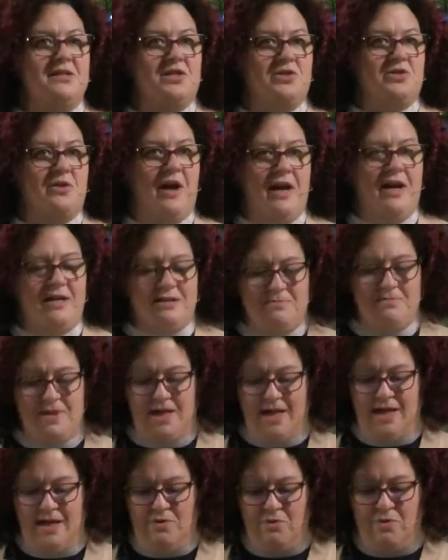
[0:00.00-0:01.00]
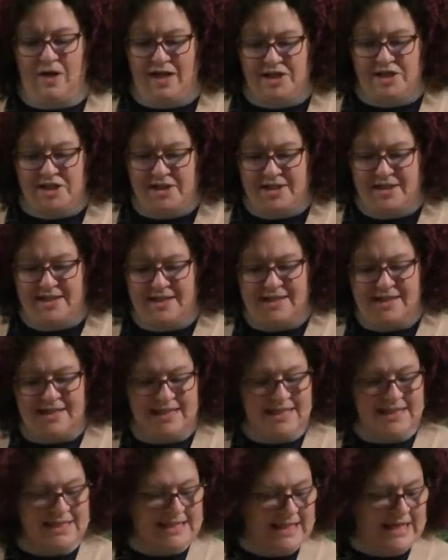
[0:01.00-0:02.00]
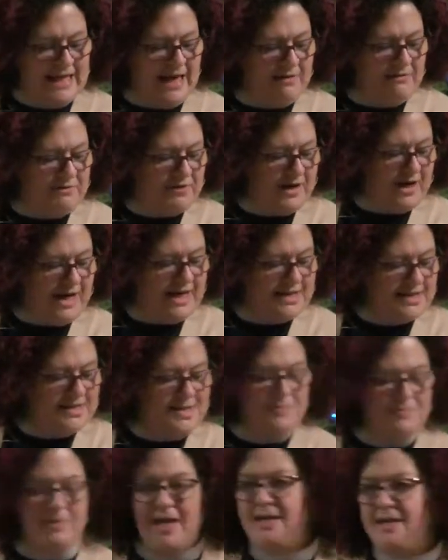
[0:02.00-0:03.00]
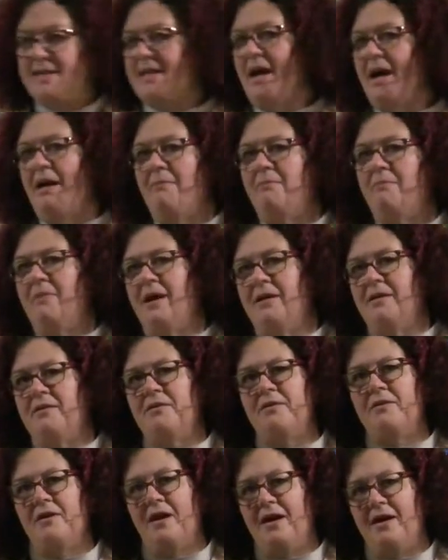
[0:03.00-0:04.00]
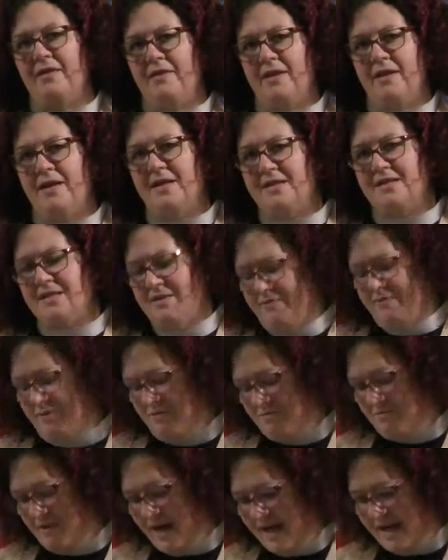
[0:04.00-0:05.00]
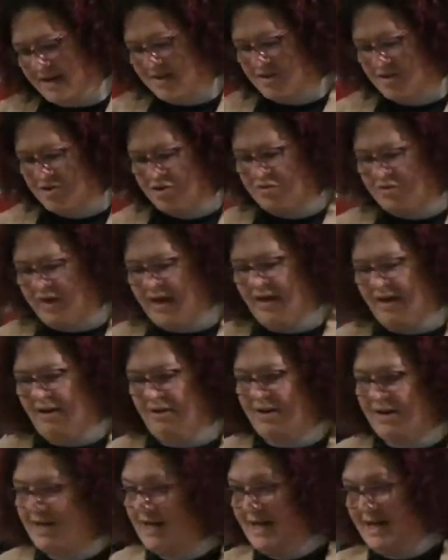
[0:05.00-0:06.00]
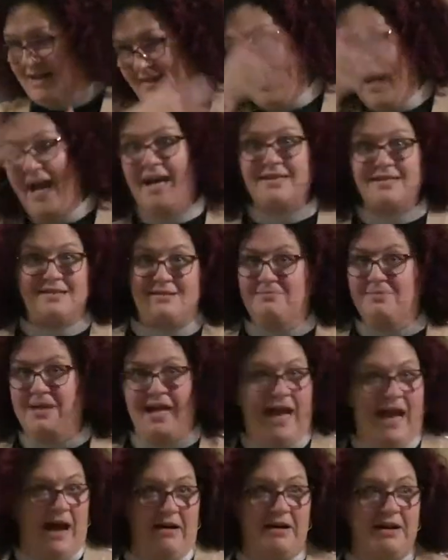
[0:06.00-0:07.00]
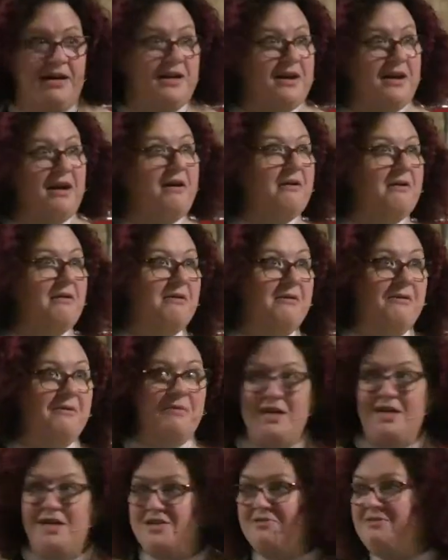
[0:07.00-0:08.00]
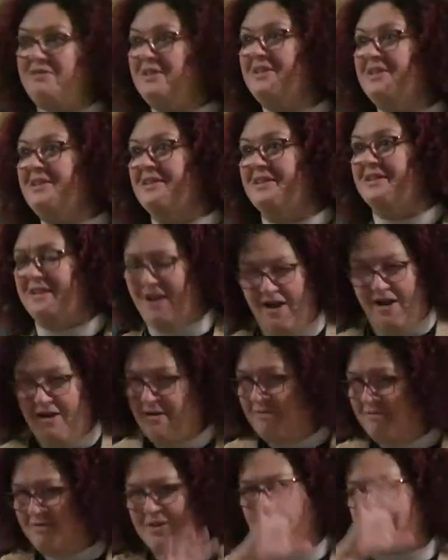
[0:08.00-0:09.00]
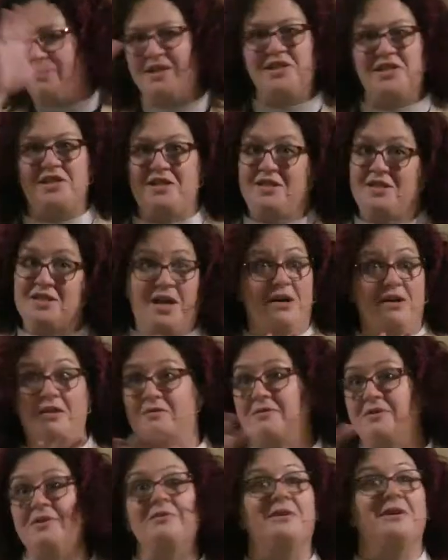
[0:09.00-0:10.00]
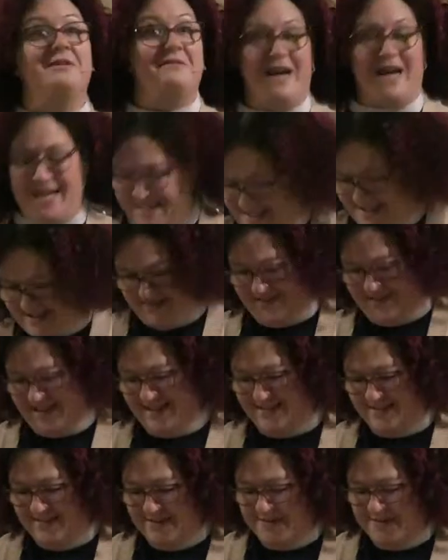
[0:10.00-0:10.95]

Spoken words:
joined me in Washington, D.C., after I had spent a month on the civil rights trail, they asked me, "How did it go? What did you learn?" All of the questions all of you have asked me.